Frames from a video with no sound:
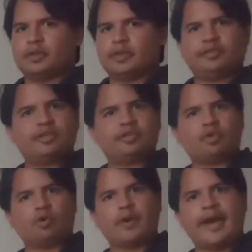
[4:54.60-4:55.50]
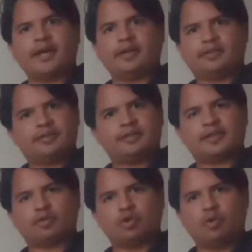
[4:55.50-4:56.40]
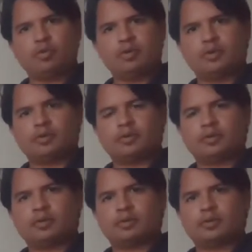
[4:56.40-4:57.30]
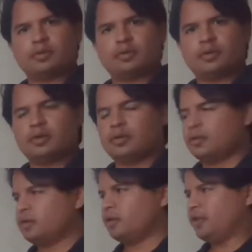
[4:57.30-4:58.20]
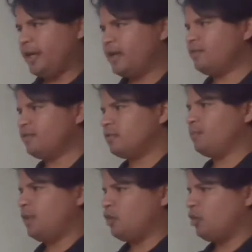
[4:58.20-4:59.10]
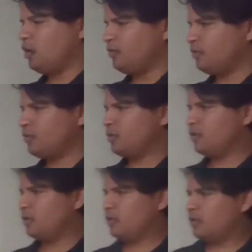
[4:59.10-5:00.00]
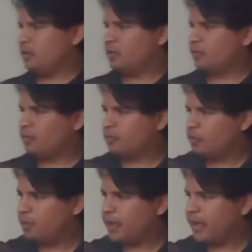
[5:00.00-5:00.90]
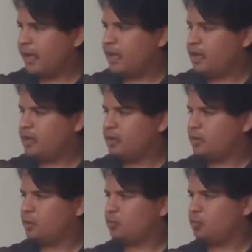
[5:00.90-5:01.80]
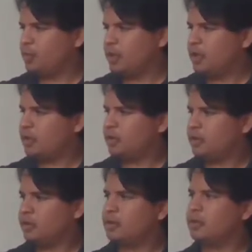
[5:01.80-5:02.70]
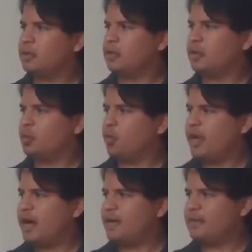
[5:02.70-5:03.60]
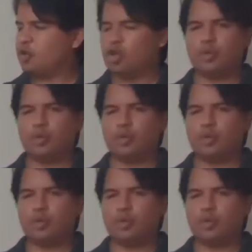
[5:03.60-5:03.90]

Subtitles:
Is this correct? Is this a tone? Yes, because from A to B, we have another